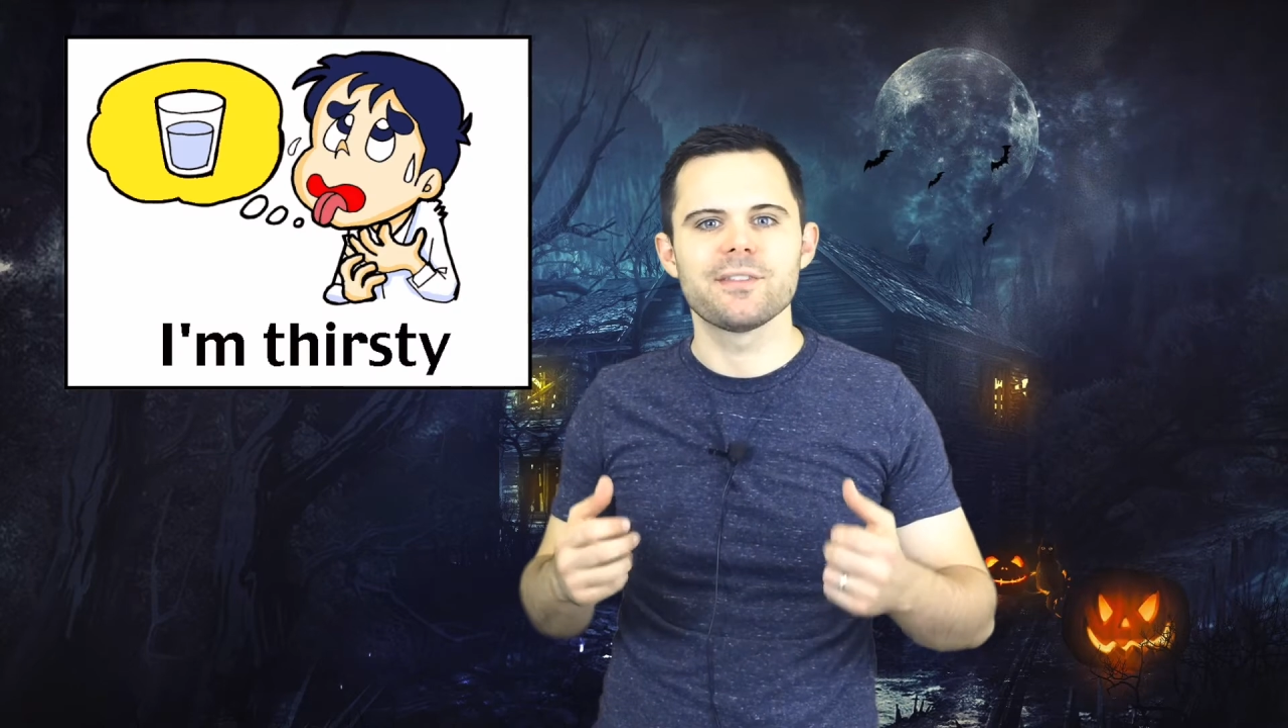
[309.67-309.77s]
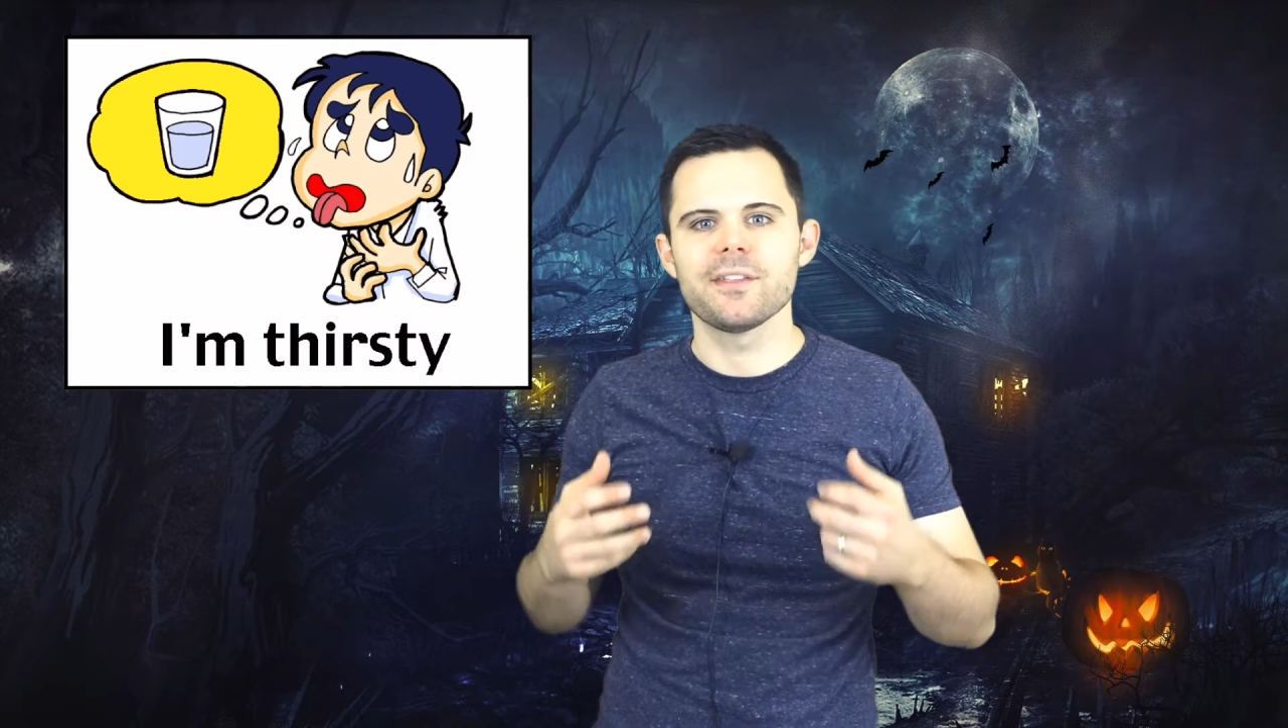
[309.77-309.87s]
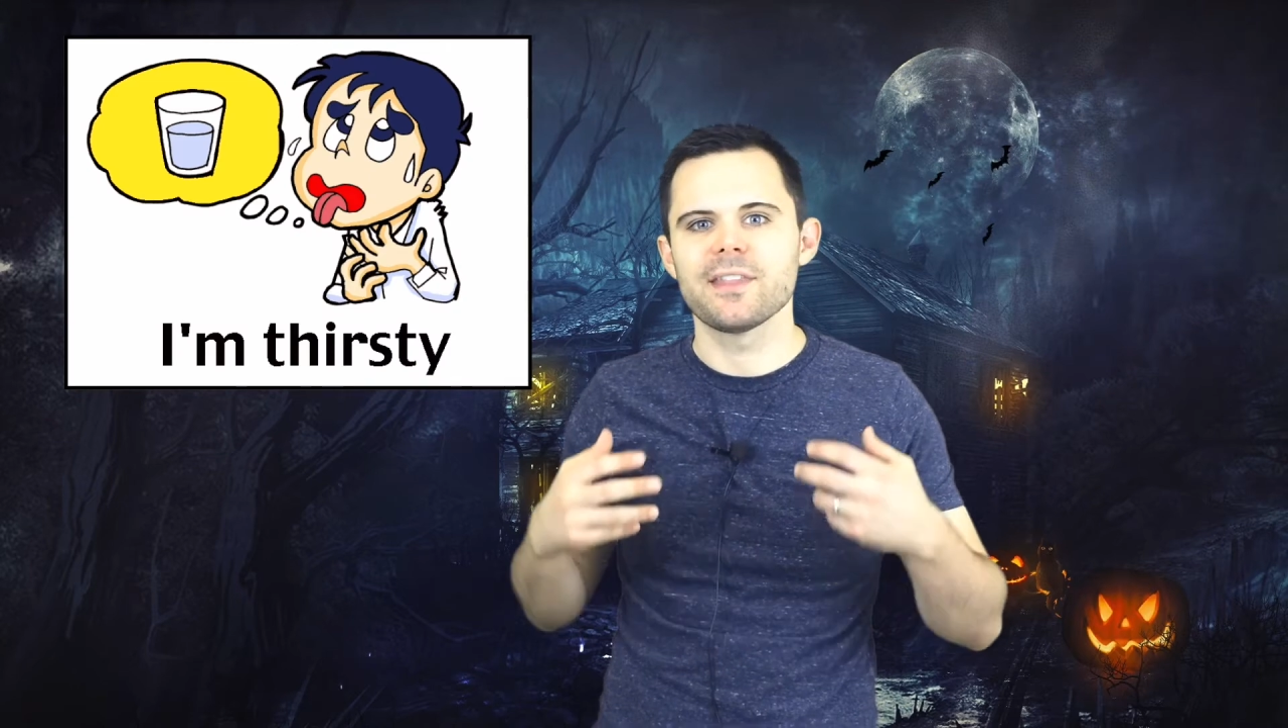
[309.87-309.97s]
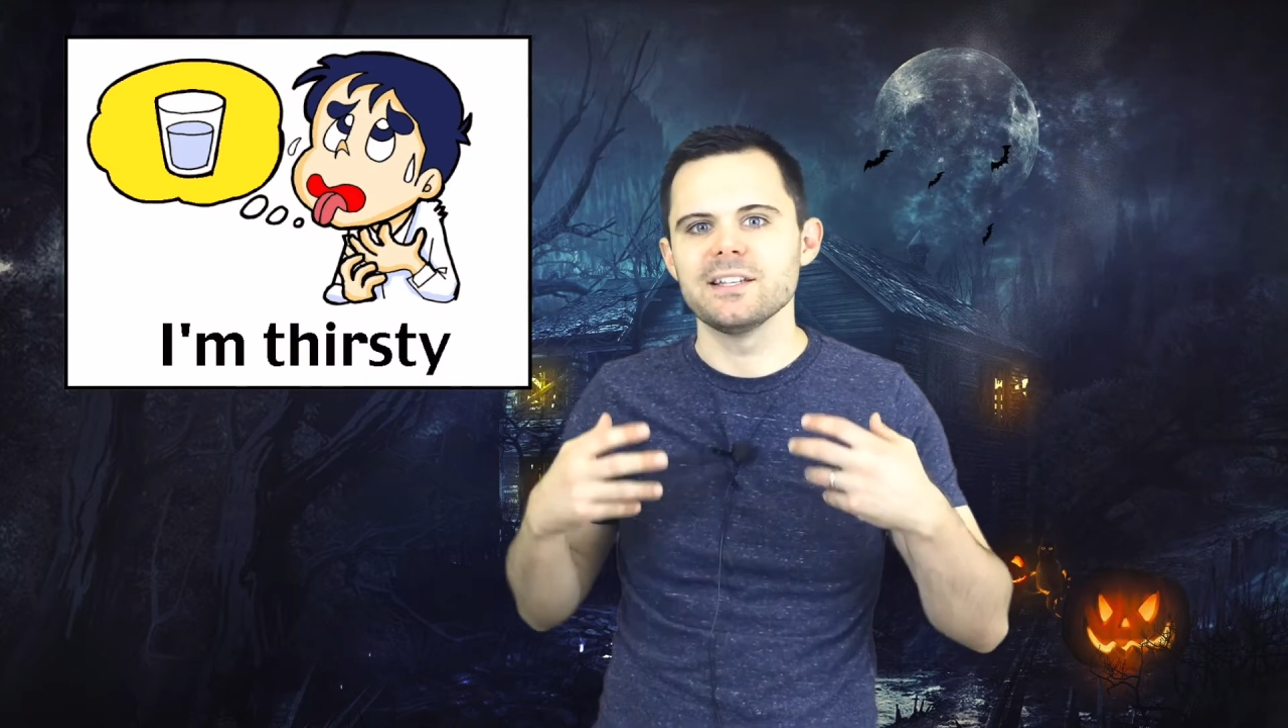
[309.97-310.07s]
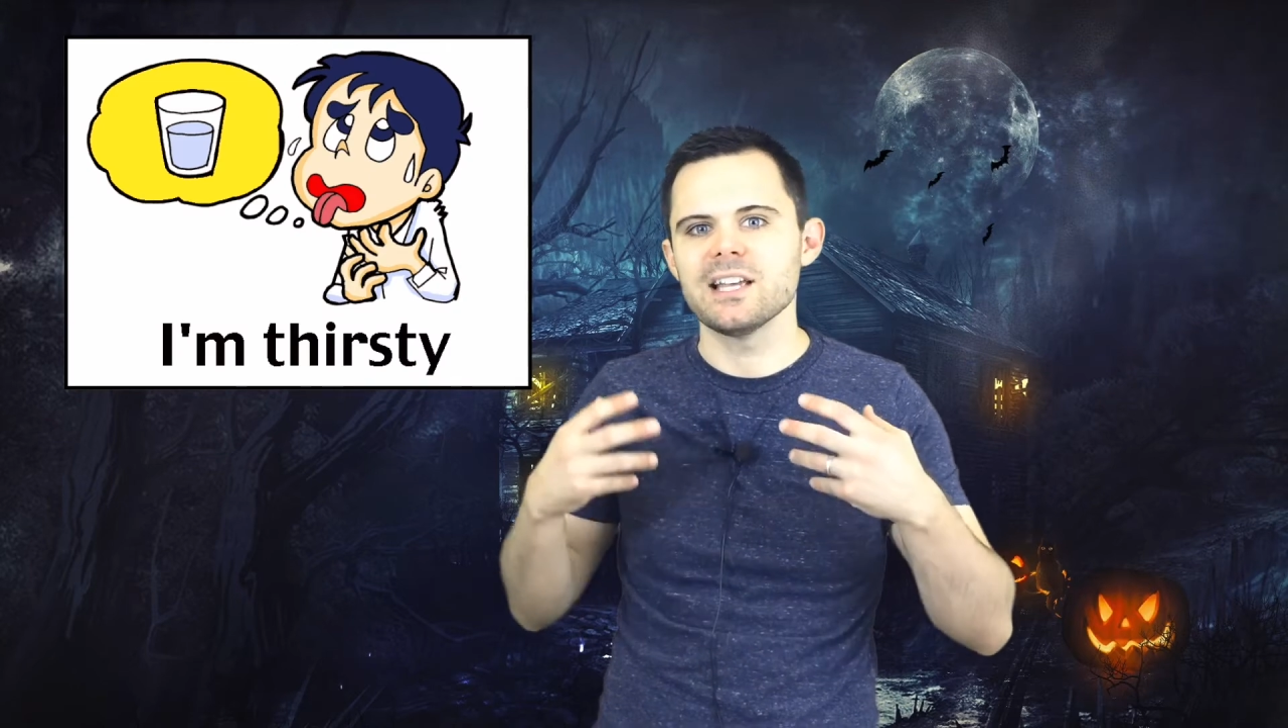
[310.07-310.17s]

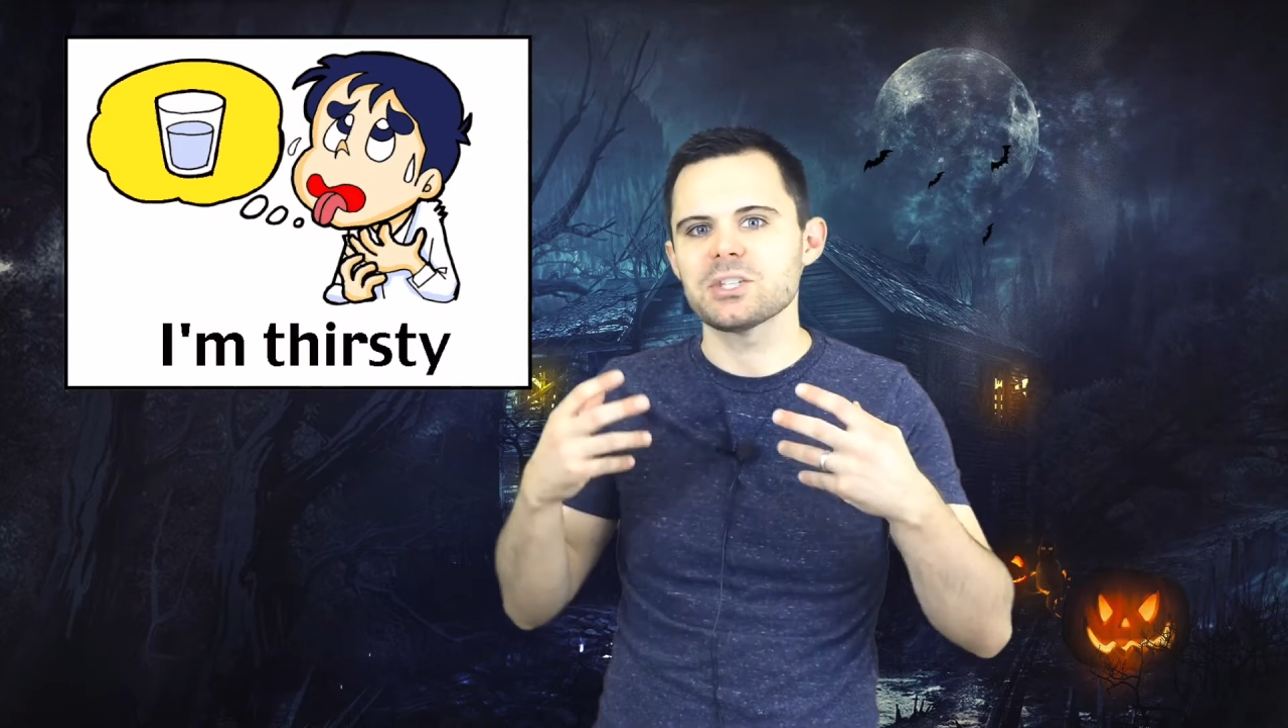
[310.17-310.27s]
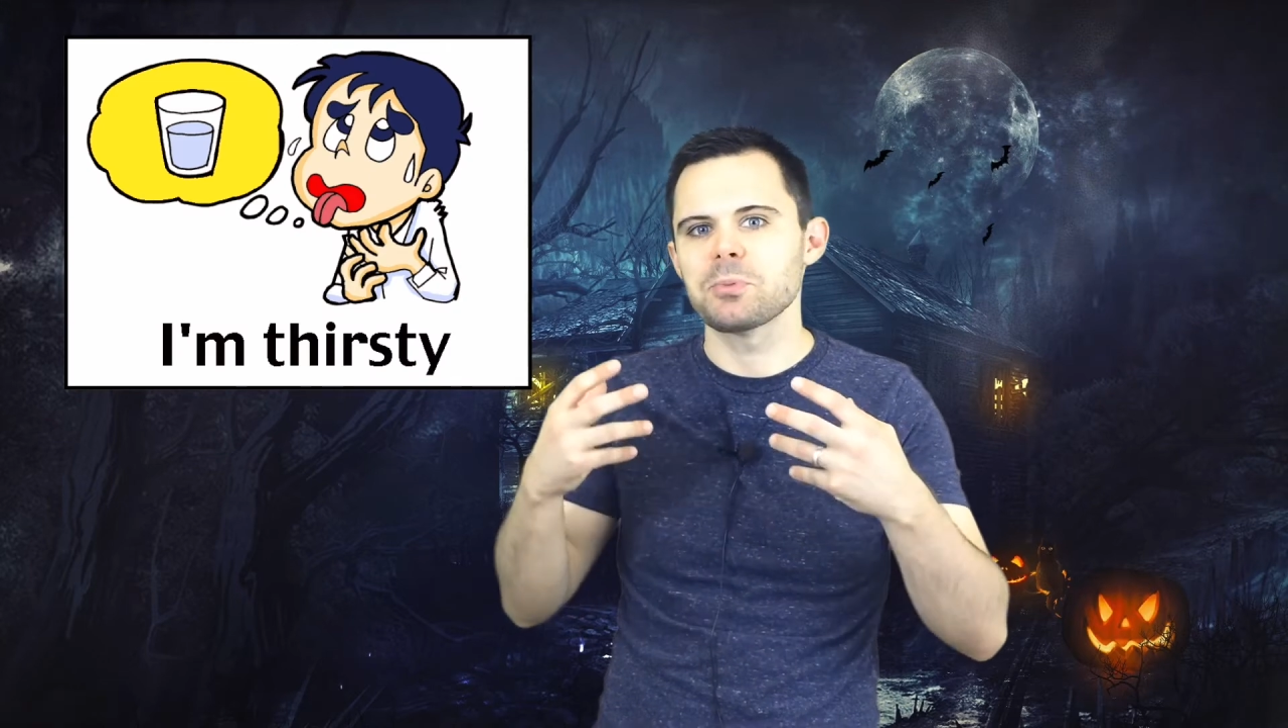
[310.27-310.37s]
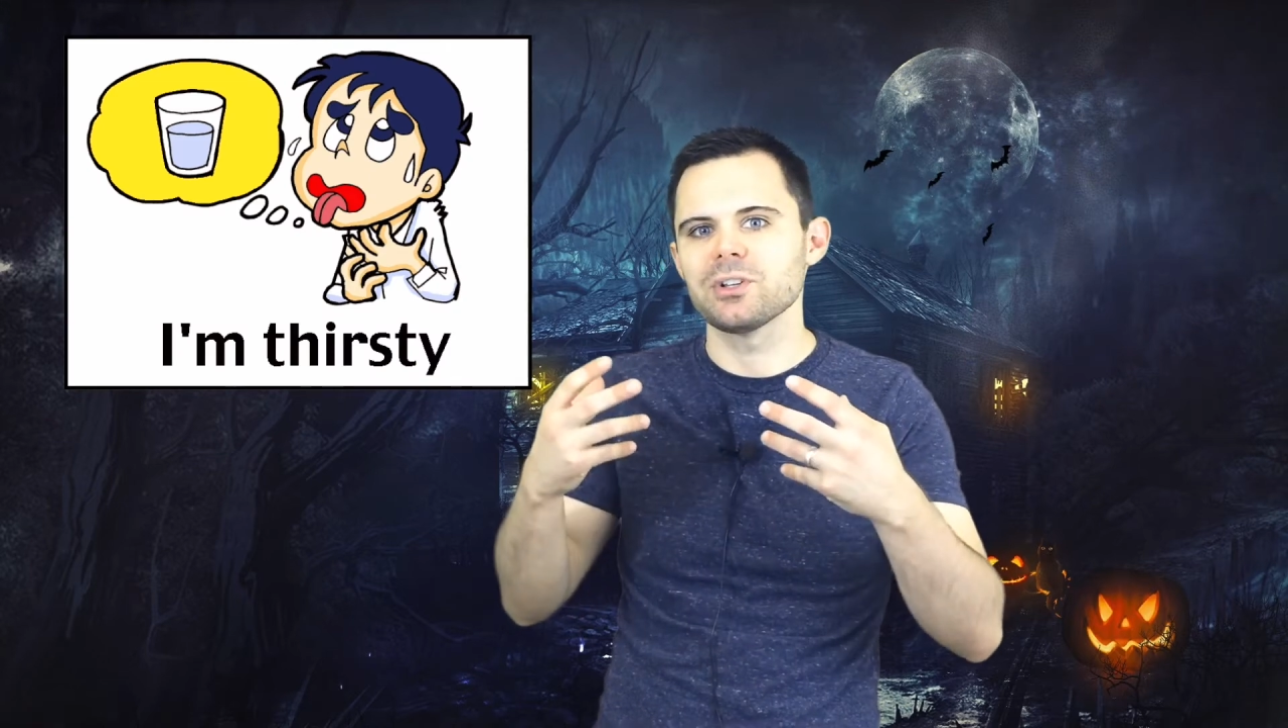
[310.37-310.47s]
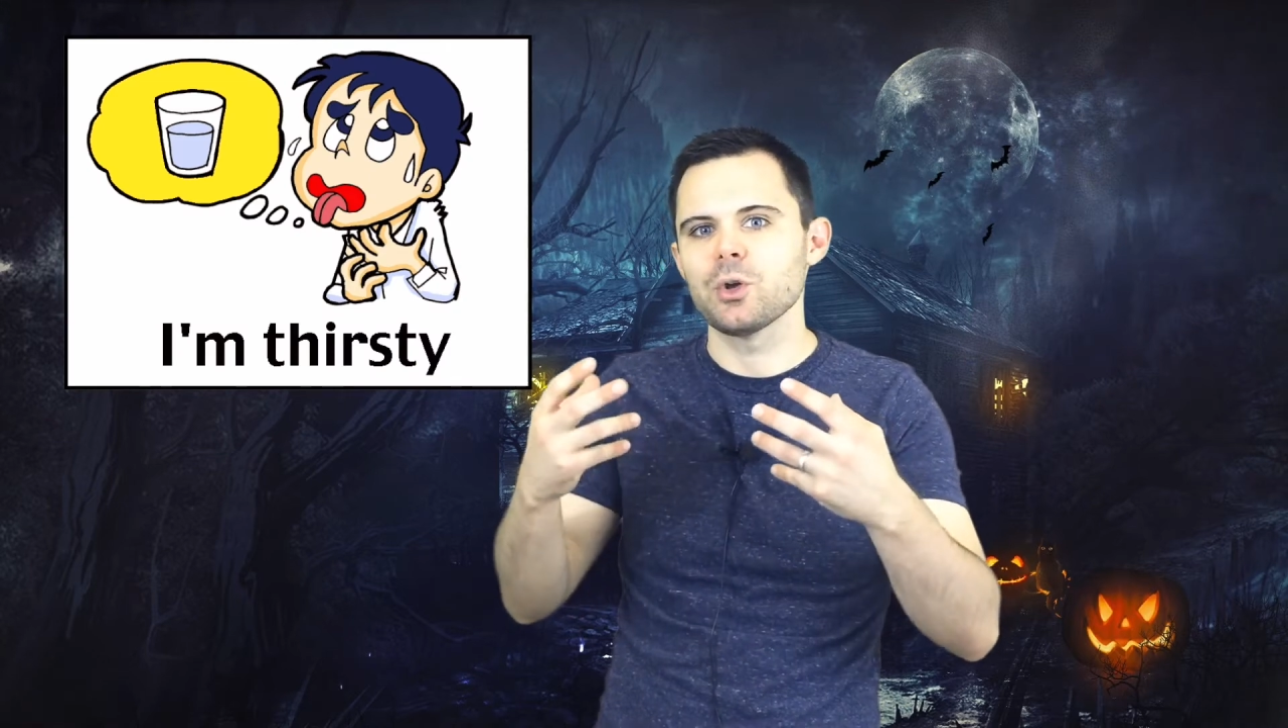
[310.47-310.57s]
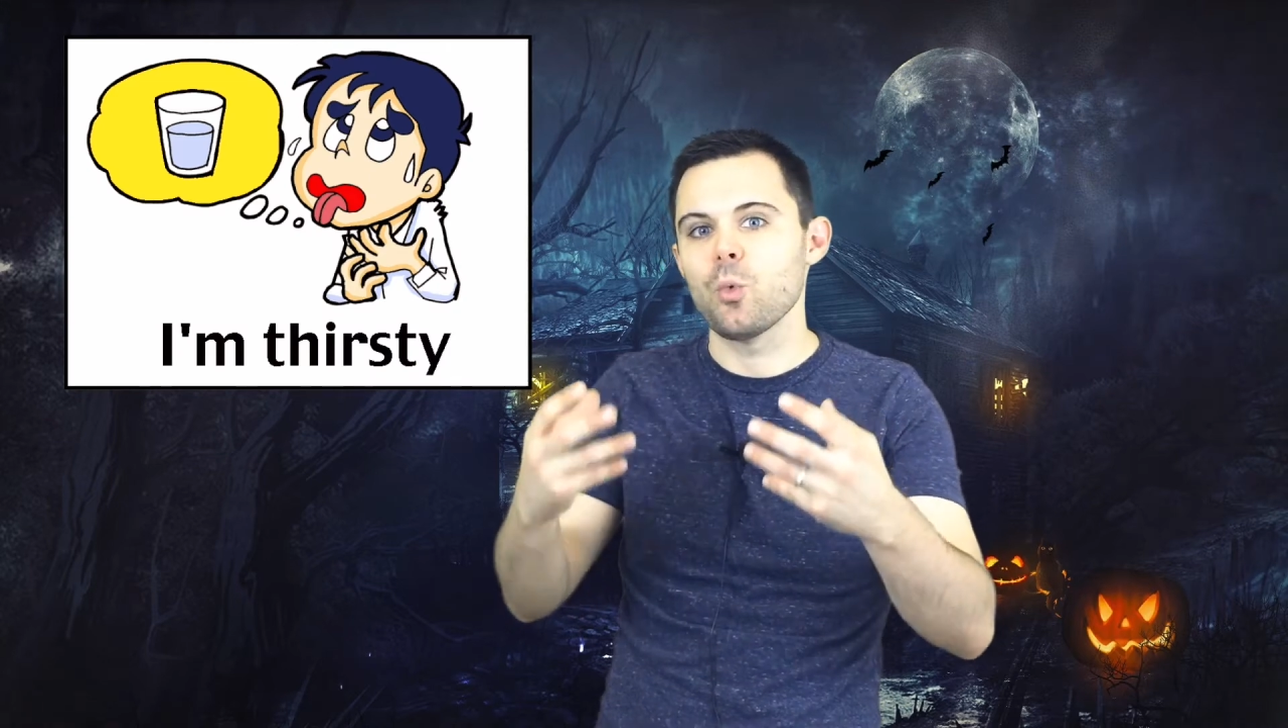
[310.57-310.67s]
that they desperately